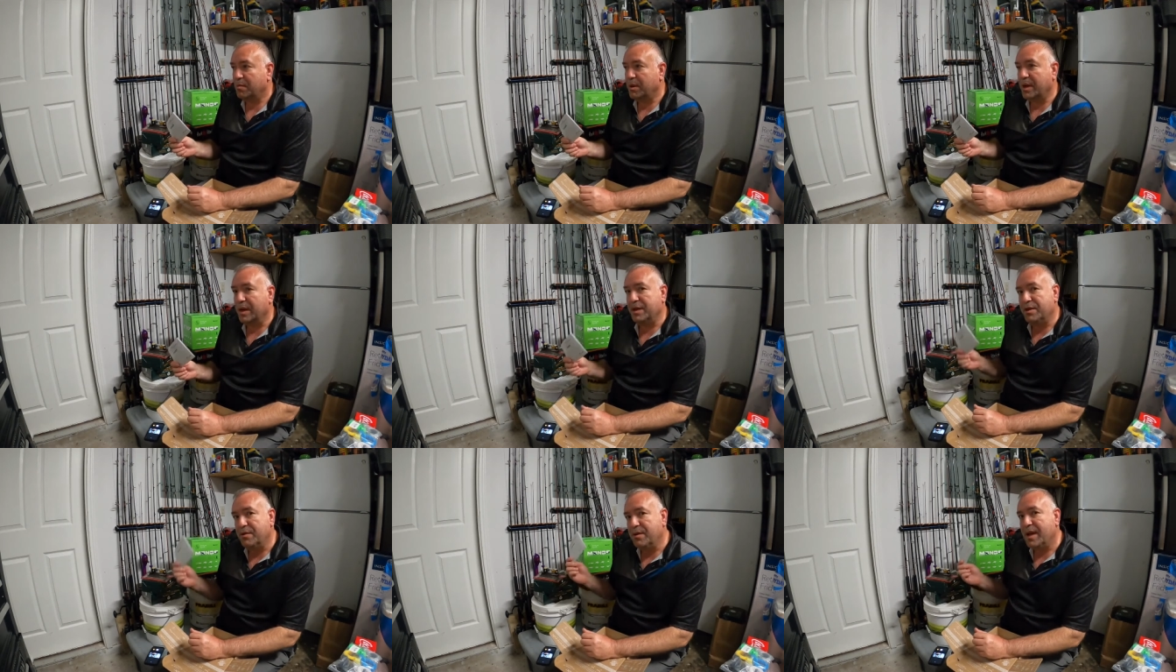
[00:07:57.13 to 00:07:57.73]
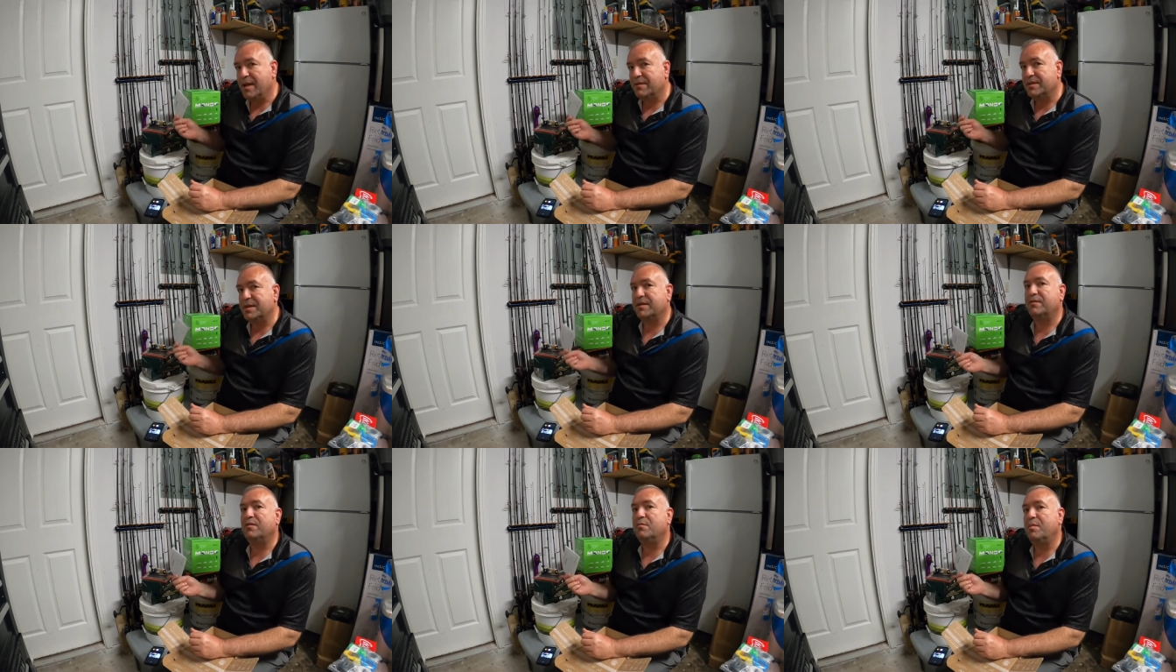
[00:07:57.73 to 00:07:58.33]
But I do have
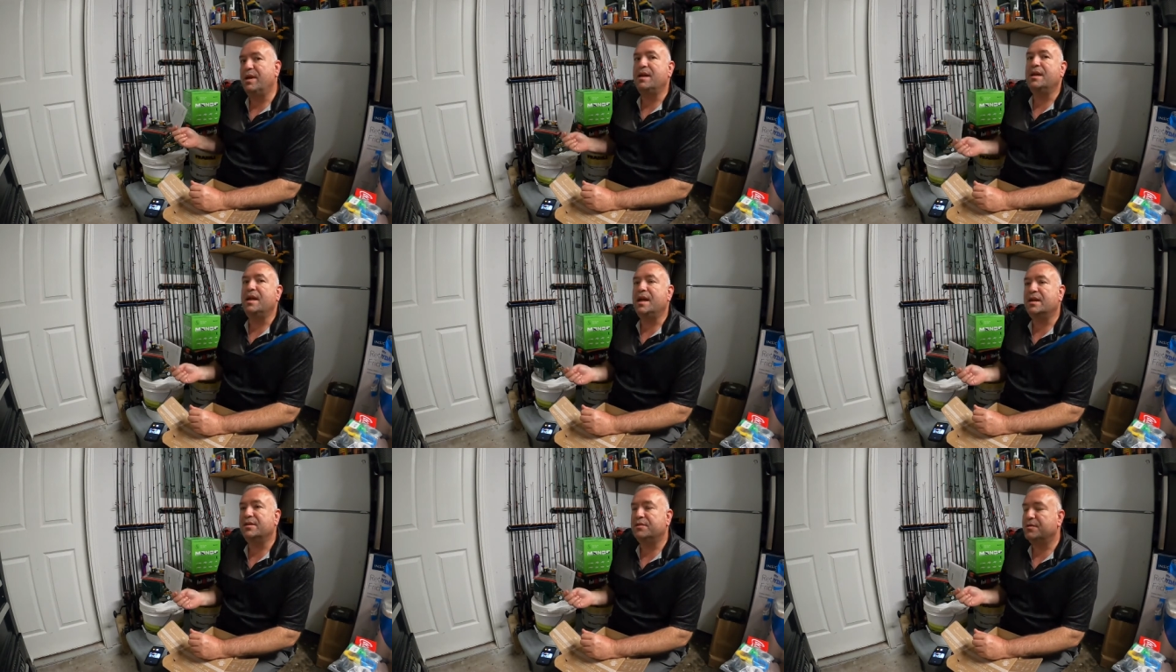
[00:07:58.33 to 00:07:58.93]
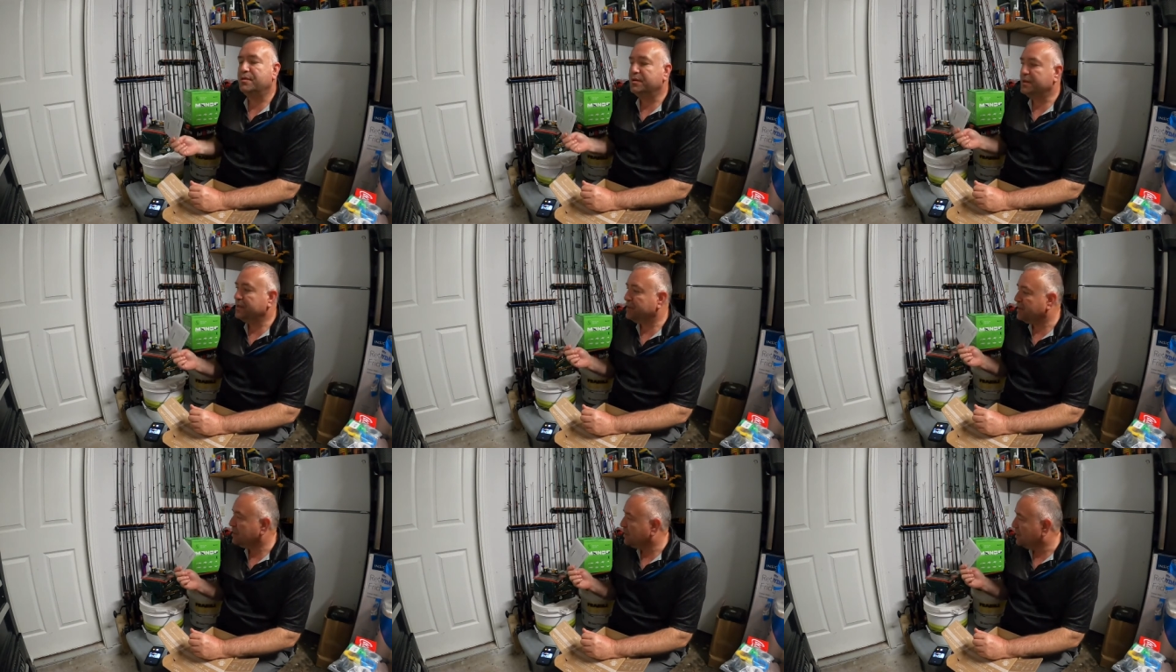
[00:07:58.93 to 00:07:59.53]
several bait
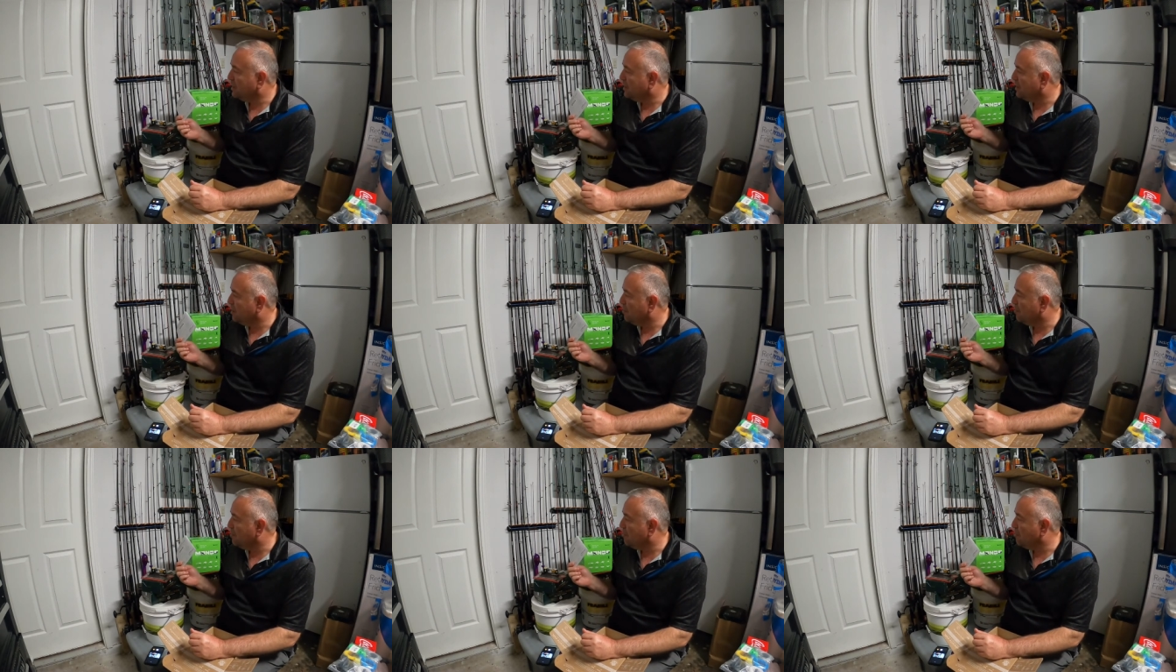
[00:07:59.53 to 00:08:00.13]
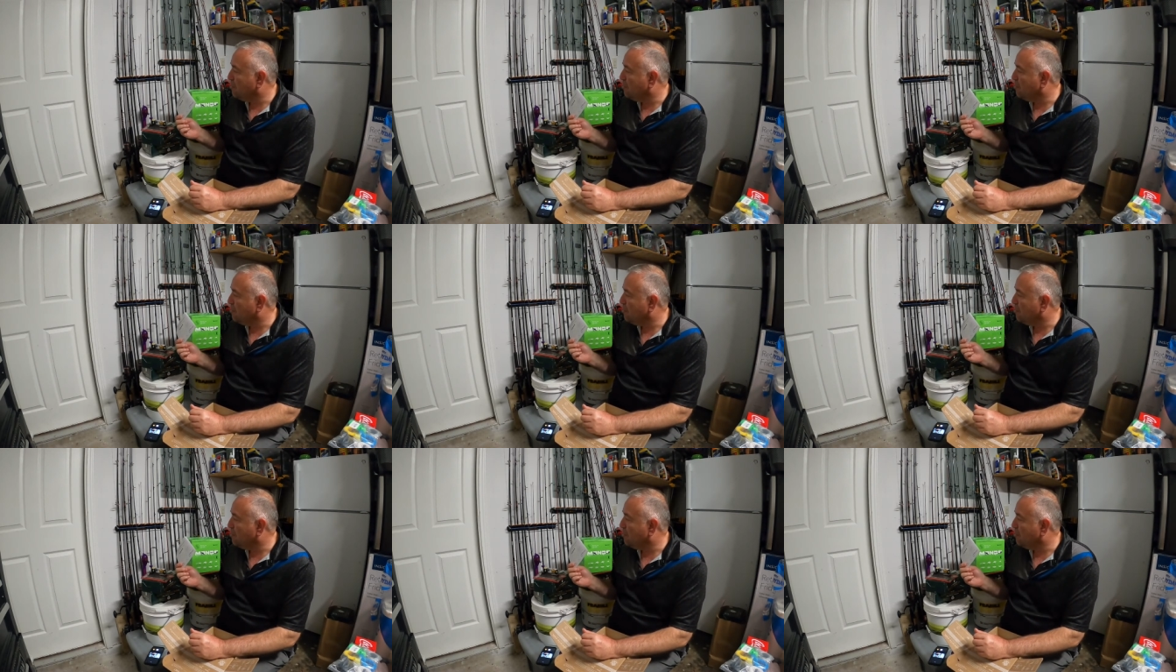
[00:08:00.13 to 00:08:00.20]
casters. I'm